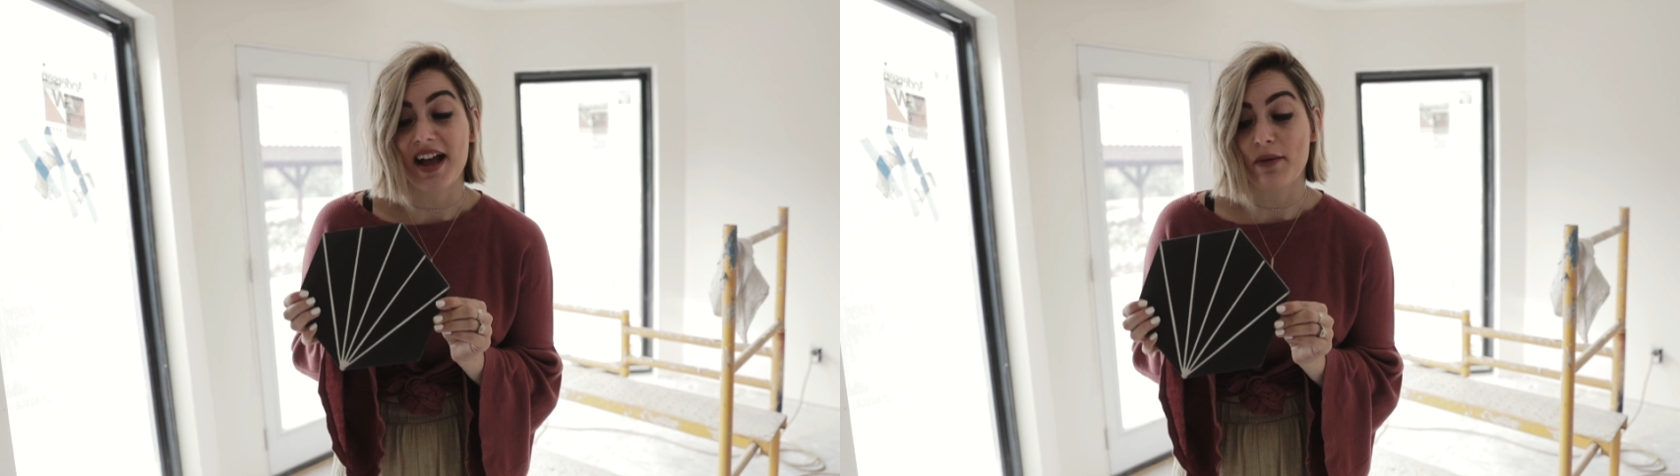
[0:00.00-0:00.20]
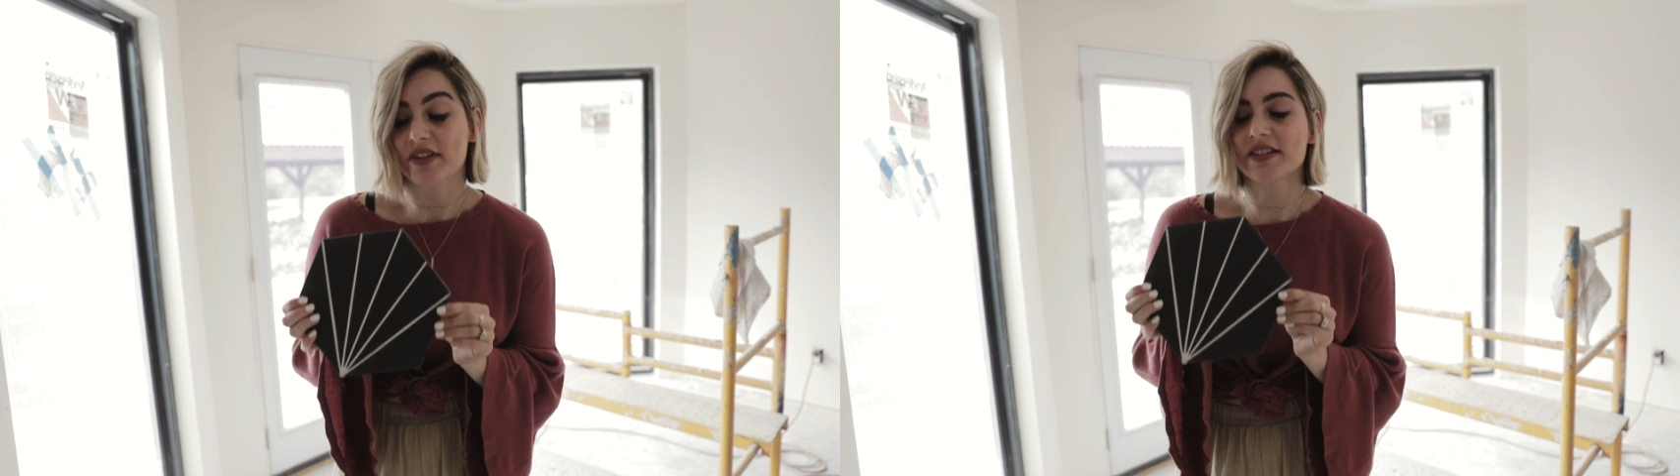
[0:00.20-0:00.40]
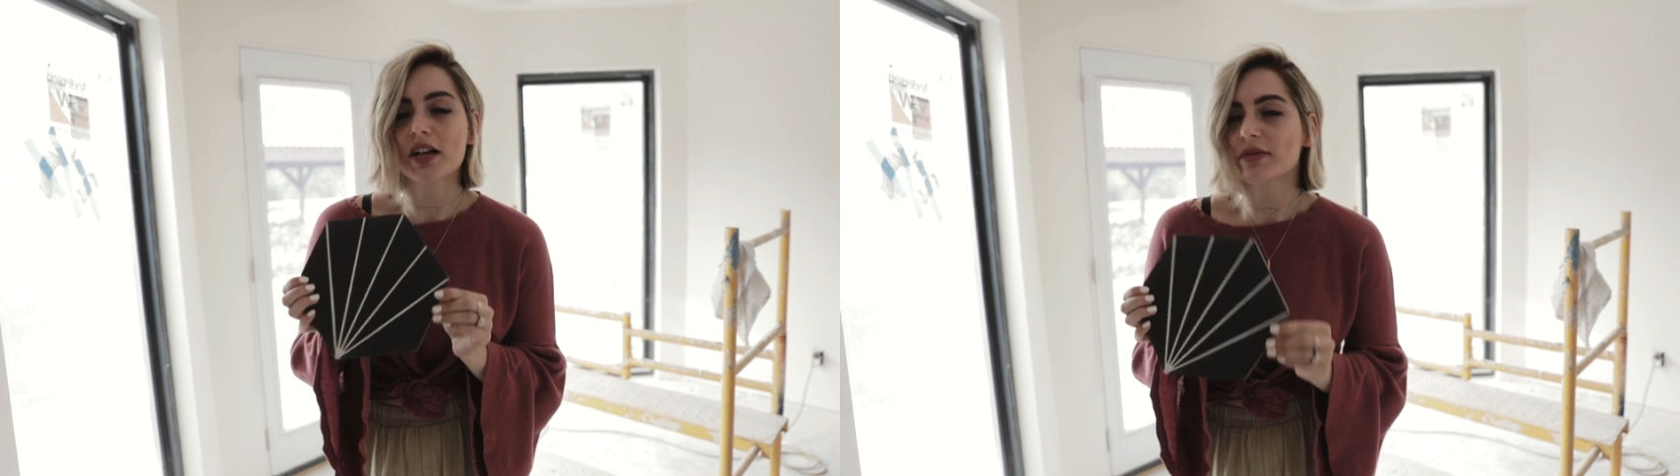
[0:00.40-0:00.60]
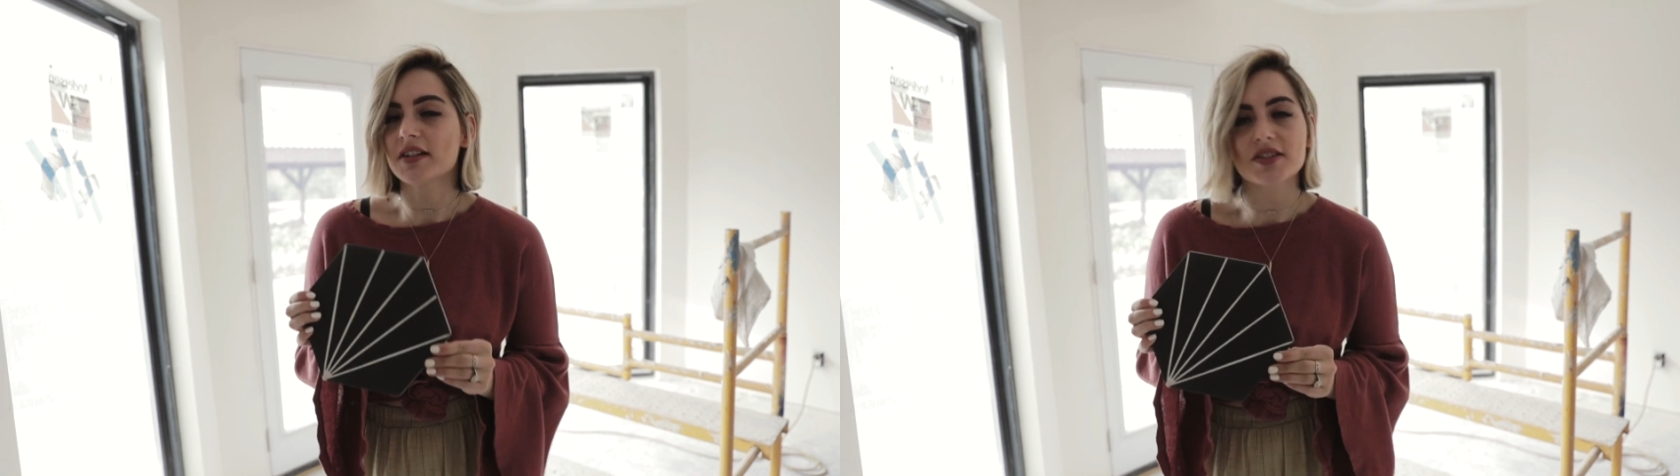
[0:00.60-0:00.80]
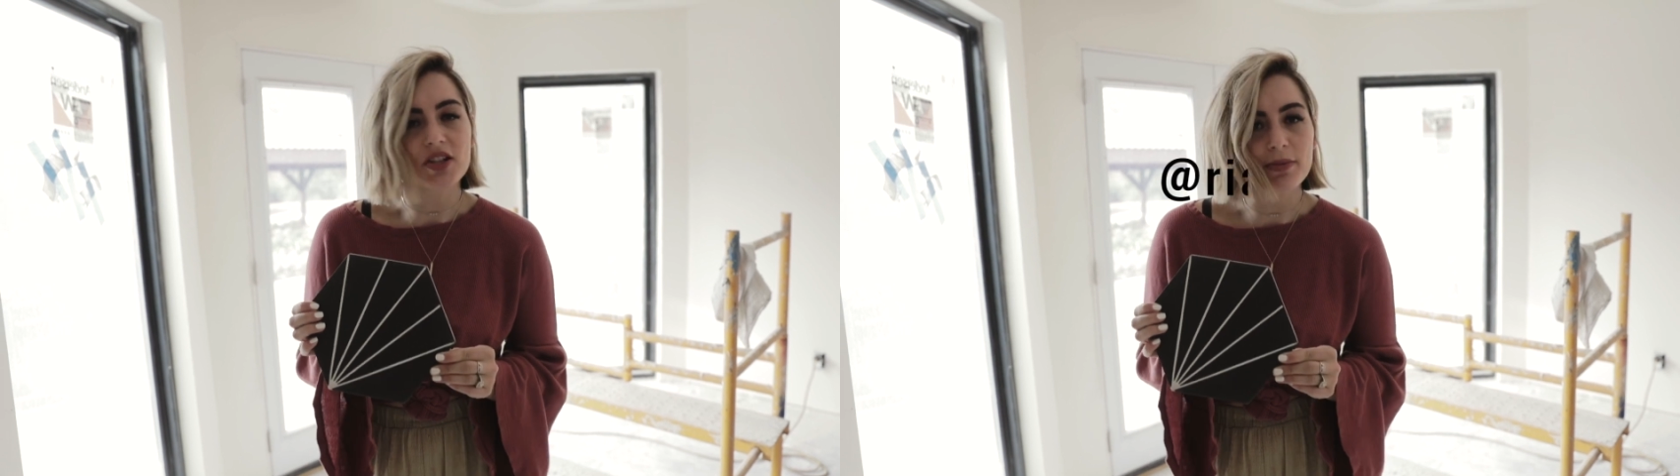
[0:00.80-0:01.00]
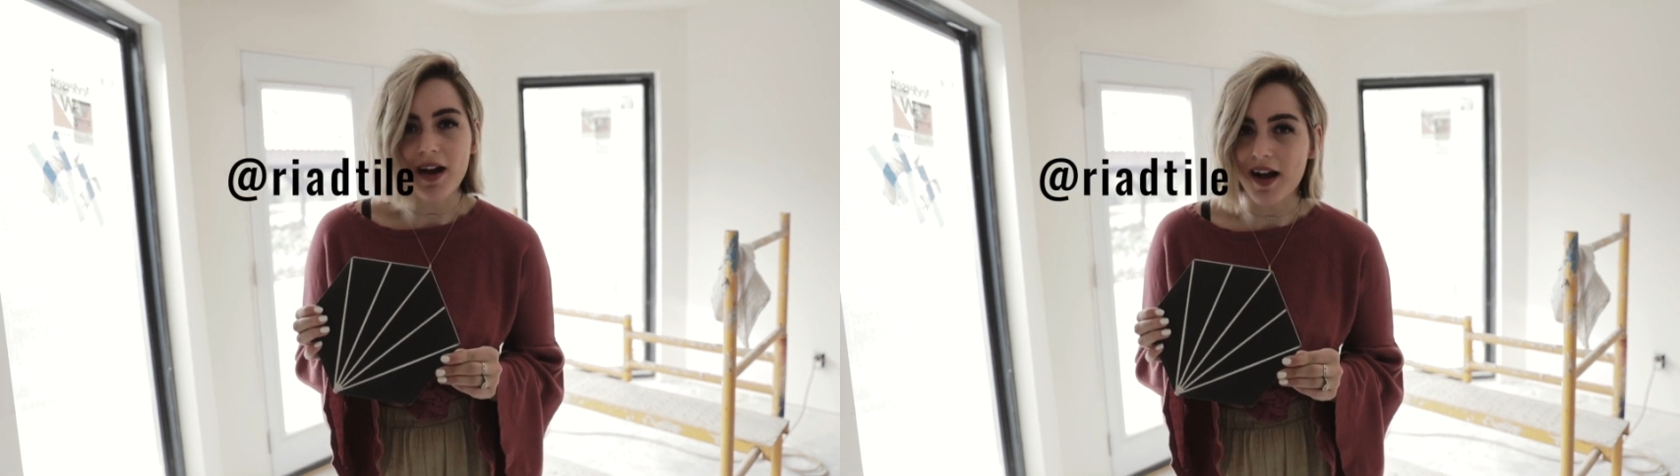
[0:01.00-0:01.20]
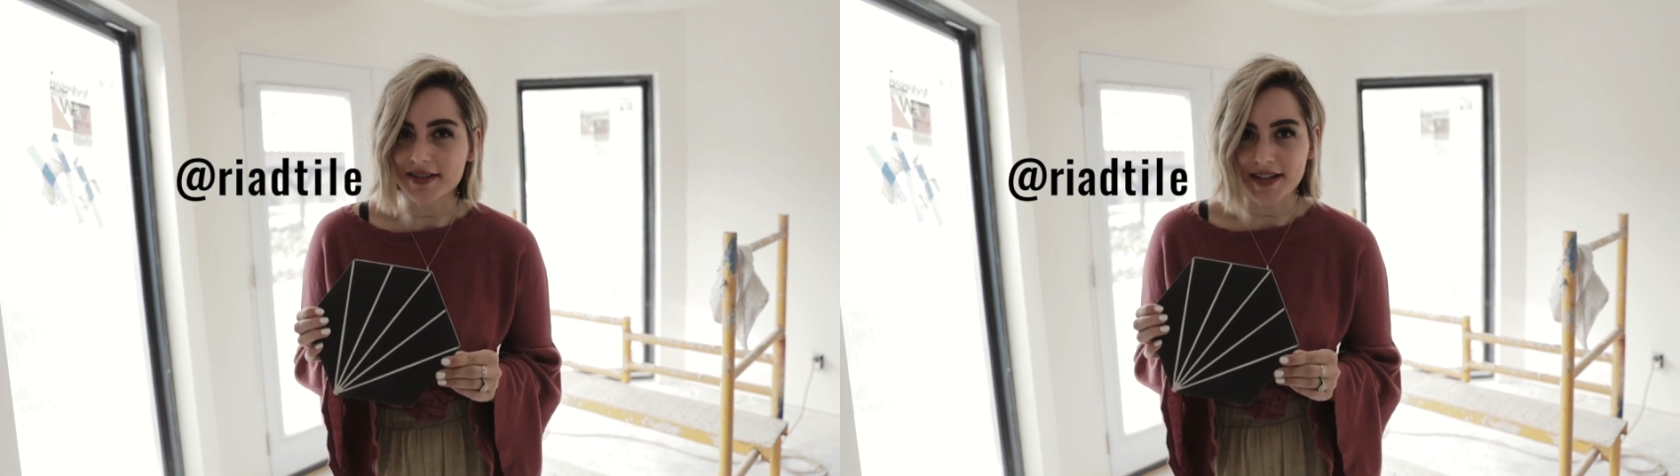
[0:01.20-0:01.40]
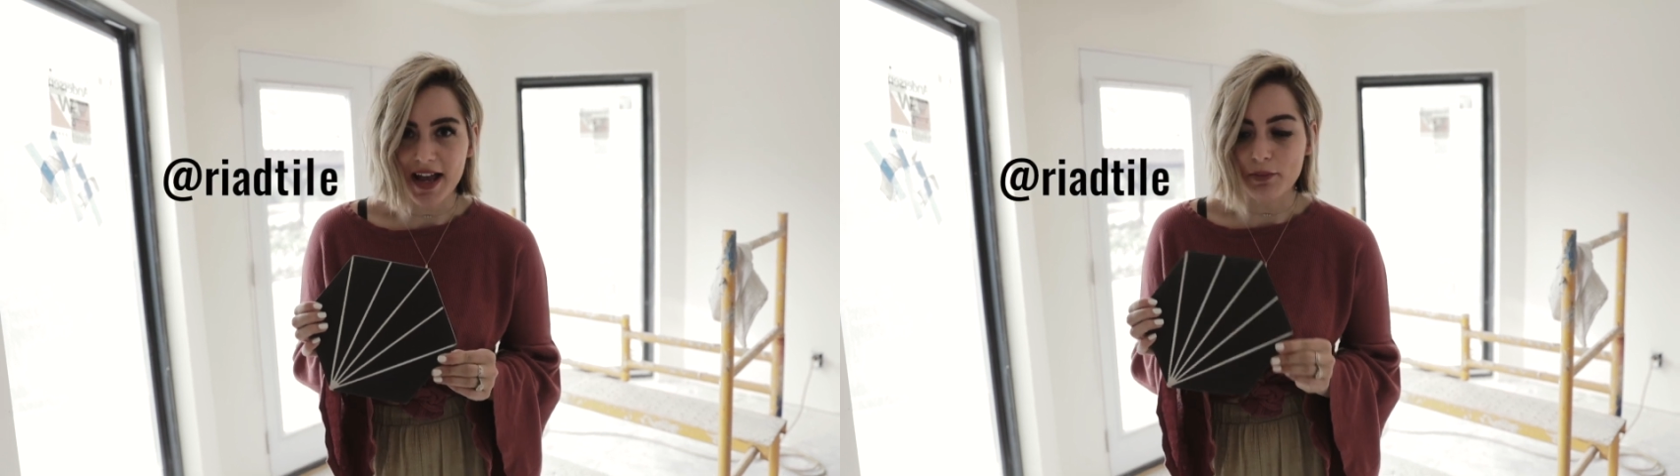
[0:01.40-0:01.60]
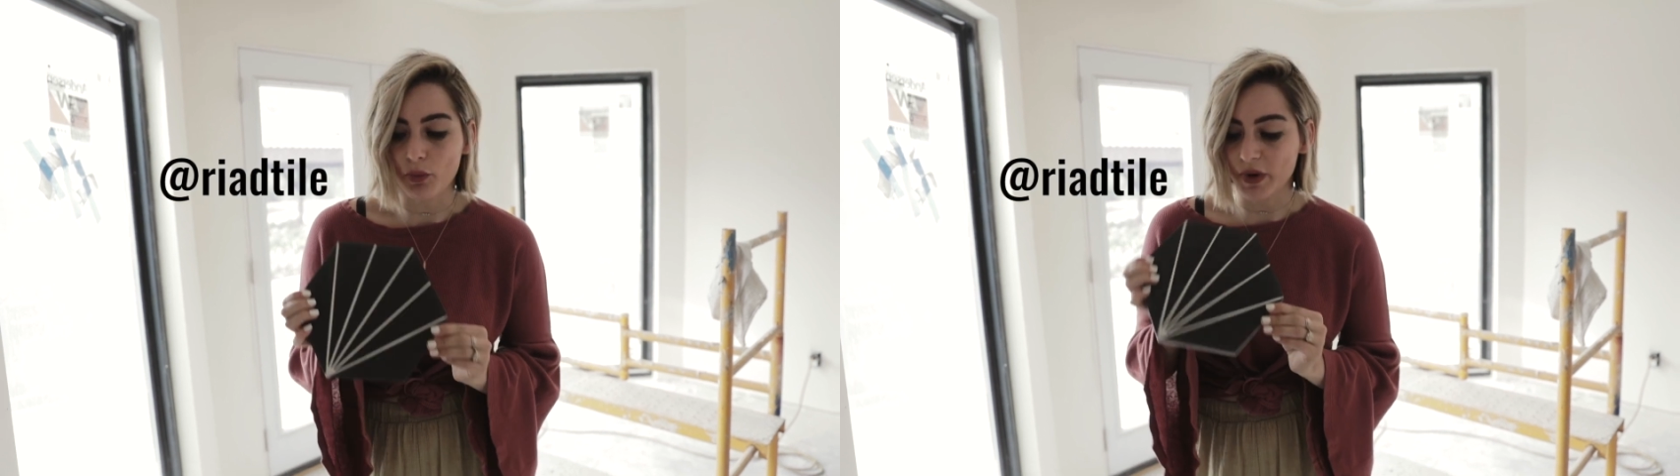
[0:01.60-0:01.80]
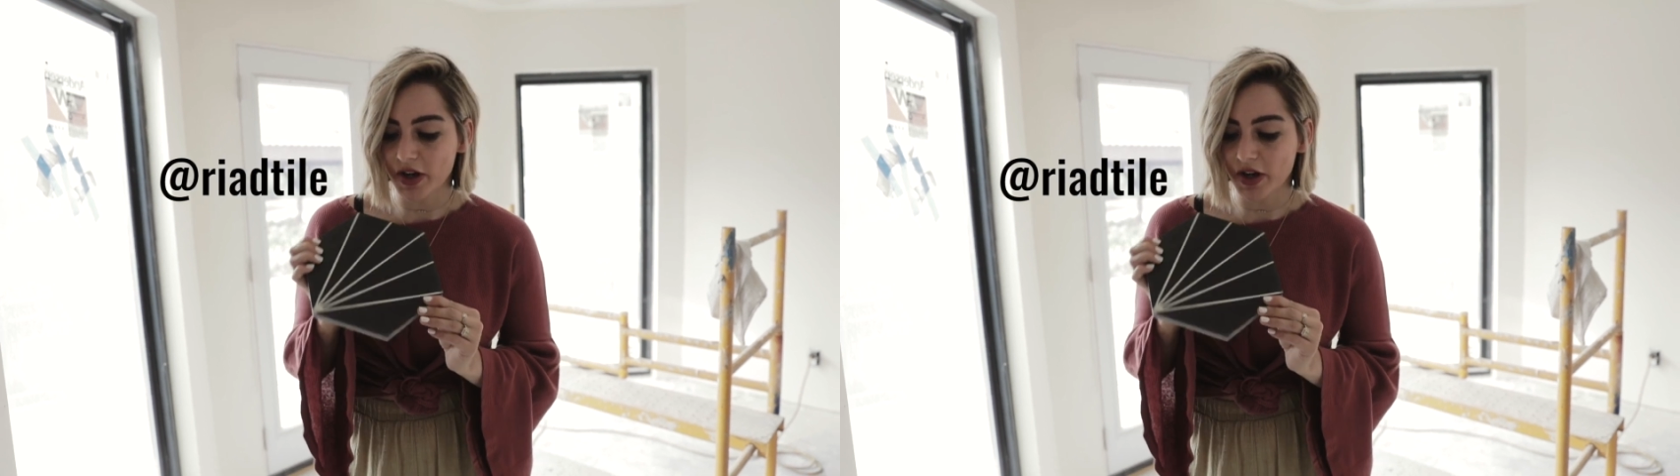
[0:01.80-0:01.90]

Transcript: um, this company is super awesome.